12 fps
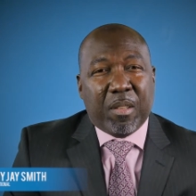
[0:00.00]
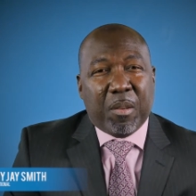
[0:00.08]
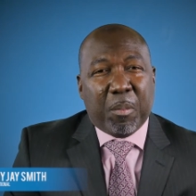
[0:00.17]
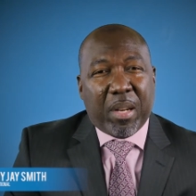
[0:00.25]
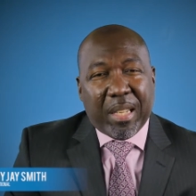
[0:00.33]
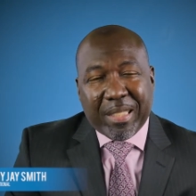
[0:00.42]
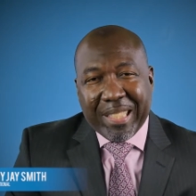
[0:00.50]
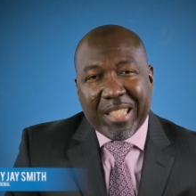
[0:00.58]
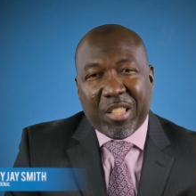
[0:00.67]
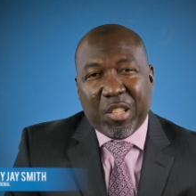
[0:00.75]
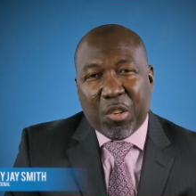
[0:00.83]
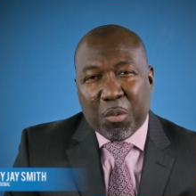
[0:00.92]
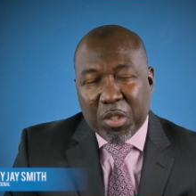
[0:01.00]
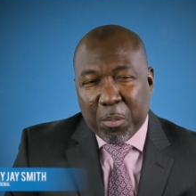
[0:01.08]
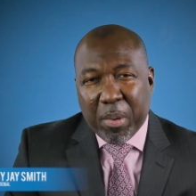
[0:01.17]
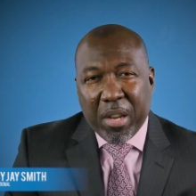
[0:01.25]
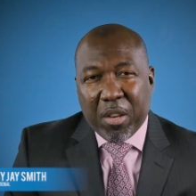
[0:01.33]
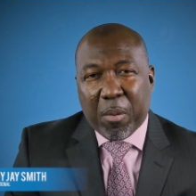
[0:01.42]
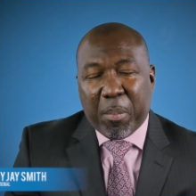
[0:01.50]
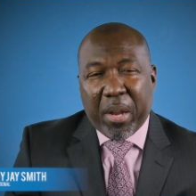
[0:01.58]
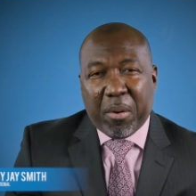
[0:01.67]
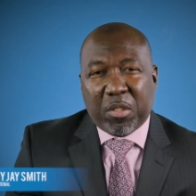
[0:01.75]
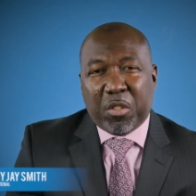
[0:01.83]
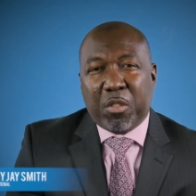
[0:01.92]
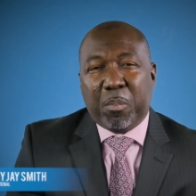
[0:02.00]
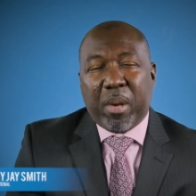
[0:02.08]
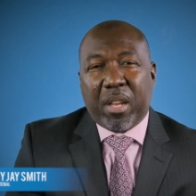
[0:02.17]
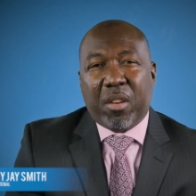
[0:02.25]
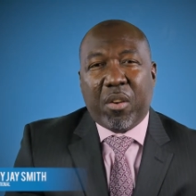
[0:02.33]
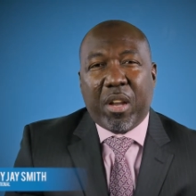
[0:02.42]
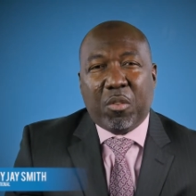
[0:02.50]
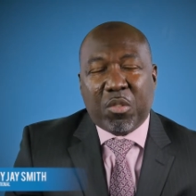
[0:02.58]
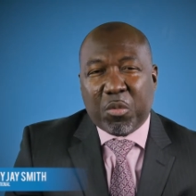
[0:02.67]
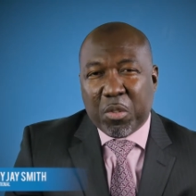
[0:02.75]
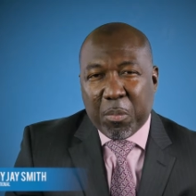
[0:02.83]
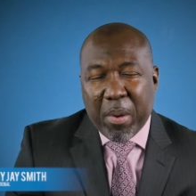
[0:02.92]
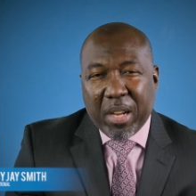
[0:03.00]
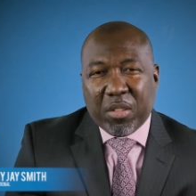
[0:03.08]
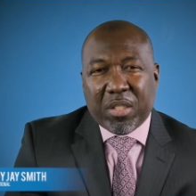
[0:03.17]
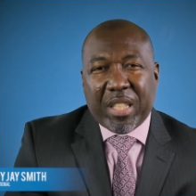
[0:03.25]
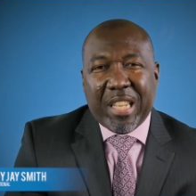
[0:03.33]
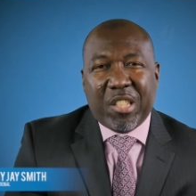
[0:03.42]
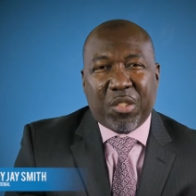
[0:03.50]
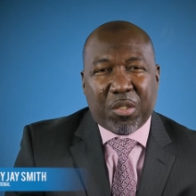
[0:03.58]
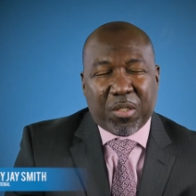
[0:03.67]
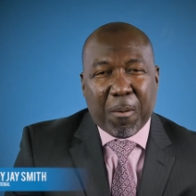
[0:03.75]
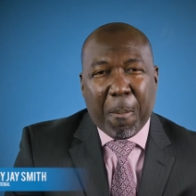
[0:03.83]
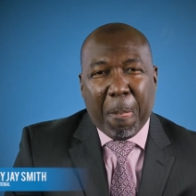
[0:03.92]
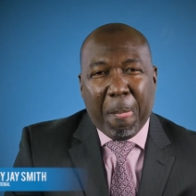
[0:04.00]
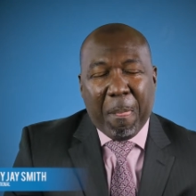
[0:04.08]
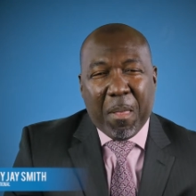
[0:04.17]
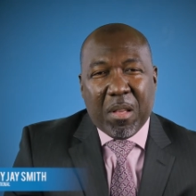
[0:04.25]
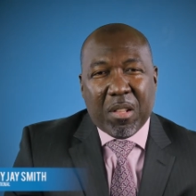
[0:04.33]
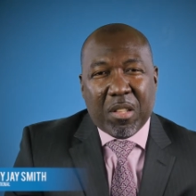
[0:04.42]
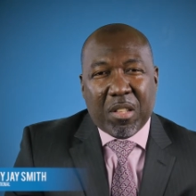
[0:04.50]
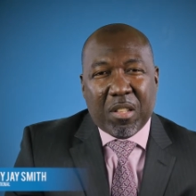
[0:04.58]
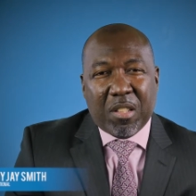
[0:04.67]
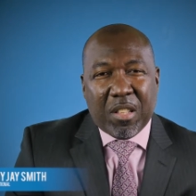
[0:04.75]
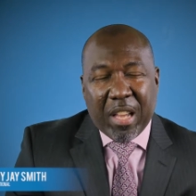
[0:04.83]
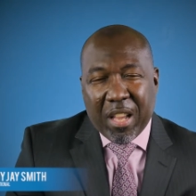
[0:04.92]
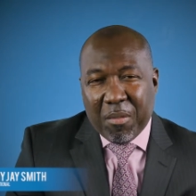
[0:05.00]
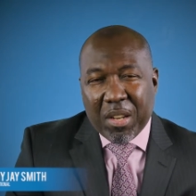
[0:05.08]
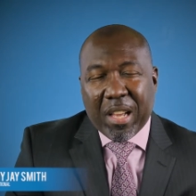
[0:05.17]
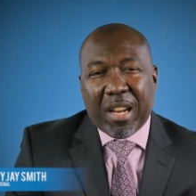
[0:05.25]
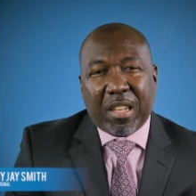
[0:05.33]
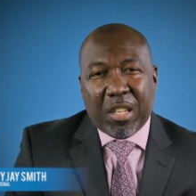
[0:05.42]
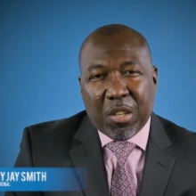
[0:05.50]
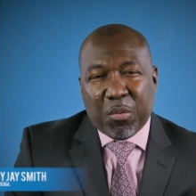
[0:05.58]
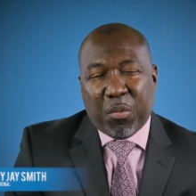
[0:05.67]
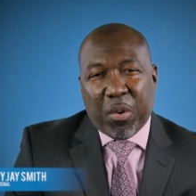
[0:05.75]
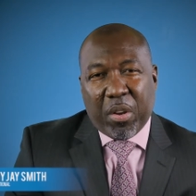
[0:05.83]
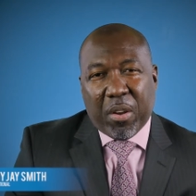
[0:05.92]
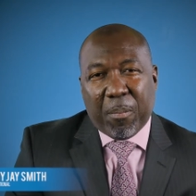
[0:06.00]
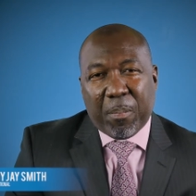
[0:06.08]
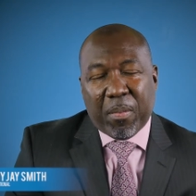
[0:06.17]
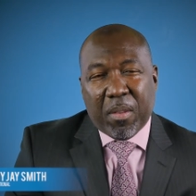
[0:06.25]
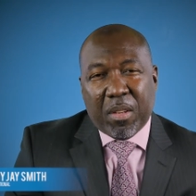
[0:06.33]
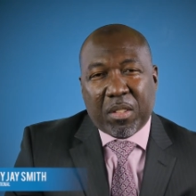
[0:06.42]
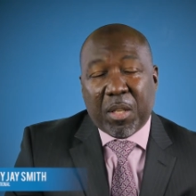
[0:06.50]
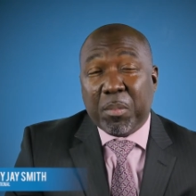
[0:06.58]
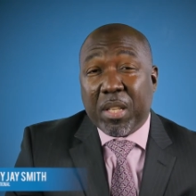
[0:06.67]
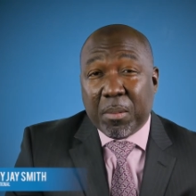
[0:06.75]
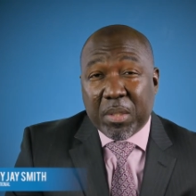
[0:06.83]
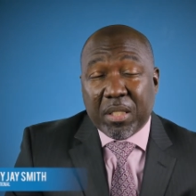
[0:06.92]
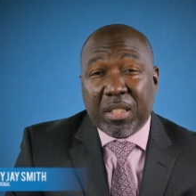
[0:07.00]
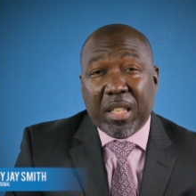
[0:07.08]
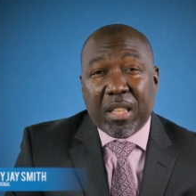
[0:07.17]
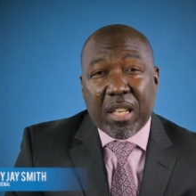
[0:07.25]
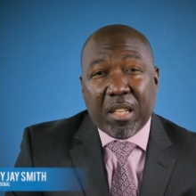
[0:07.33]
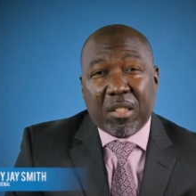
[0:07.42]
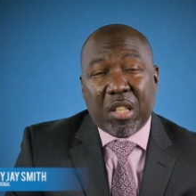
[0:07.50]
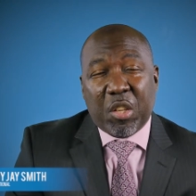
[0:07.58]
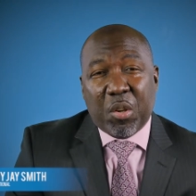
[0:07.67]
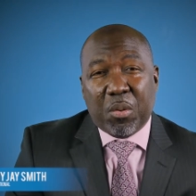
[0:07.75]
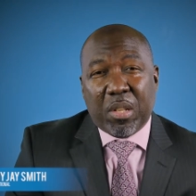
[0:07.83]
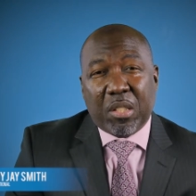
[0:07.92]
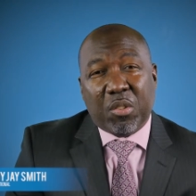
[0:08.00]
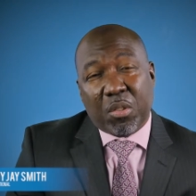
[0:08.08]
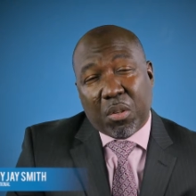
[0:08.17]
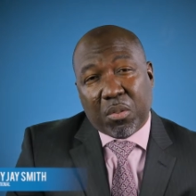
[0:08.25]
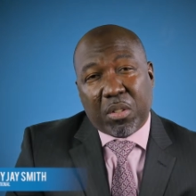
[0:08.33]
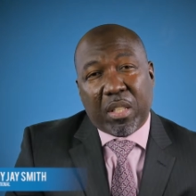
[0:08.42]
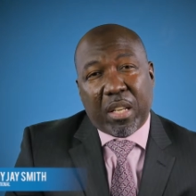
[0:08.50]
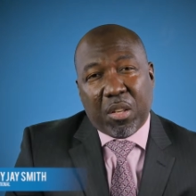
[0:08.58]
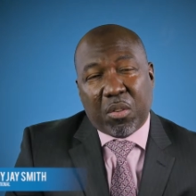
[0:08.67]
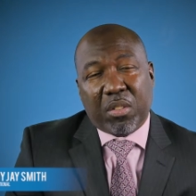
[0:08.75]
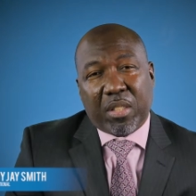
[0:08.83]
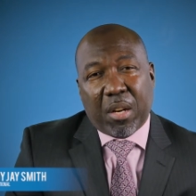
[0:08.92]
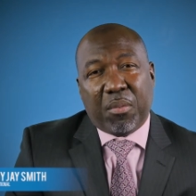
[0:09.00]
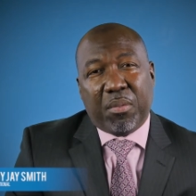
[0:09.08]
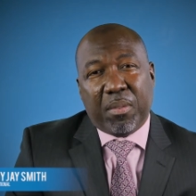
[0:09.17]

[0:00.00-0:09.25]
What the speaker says: But I say to you, respect your parents, respect your elders, respect your teachers. They have a lot of good for you. Sometimes they see things in you that you don't see in yourself.